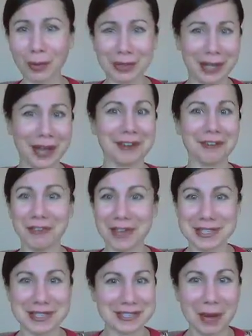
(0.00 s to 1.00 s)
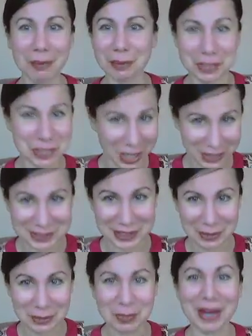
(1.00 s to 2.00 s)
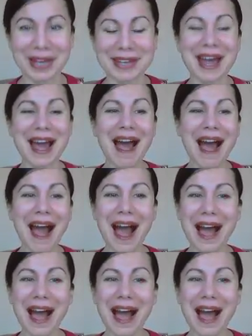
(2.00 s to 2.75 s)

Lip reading: what kind of faces I'm projecting when